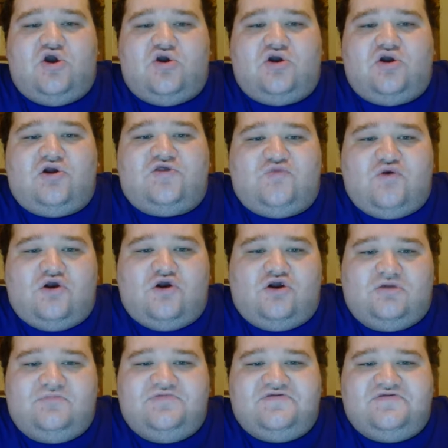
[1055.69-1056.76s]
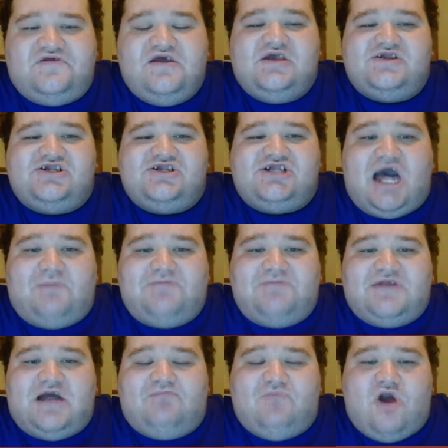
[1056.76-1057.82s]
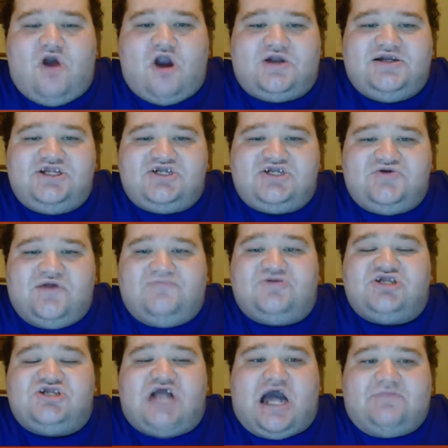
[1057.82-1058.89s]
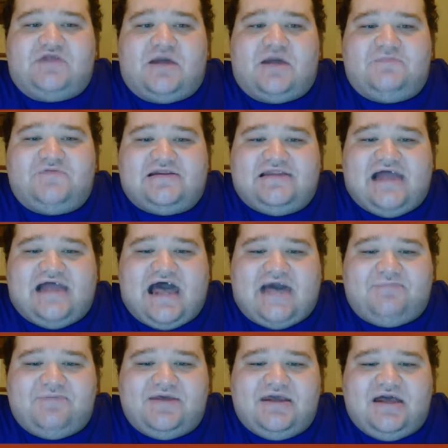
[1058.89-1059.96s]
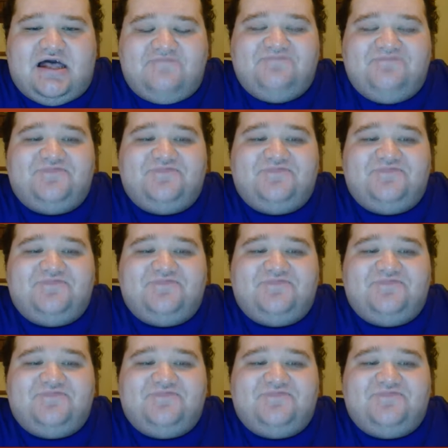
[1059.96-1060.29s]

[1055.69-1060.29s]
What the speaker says: earthworms, chopped up market shrimp, chopped up tilapia,